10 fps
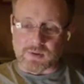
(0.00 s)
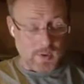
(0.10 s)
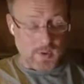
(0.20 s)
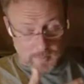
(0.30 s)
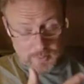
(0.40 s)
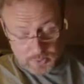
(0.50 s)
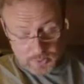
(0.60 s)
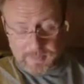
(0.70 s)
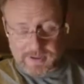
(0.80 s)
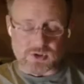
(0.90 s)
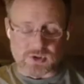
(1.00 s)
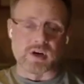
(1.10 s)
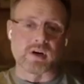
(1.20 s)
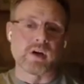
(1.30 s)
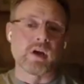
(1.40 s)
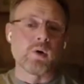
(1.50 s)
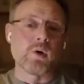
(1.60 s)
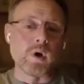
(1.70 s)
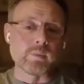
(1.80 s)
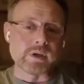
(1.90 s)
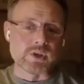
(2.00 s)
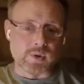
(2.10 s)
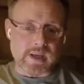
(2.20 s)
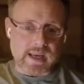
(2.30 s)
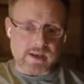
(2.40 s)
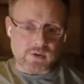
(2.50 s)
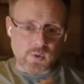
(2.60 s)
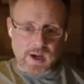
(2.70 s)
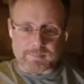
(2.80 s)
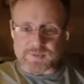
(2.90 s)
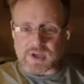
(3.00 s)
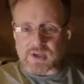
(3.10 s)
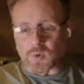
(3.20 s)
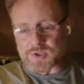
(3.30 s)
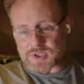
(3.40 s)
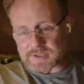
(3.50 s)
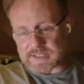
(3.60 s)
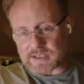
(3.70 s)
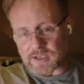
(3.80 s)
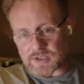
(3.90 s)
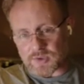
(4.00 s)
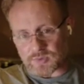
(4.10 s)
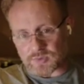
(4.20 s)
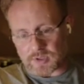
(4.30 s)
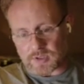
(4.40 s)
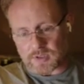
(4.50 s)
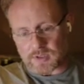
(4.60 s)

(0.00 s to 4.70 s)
we produce a message there when we create or update or delete a user.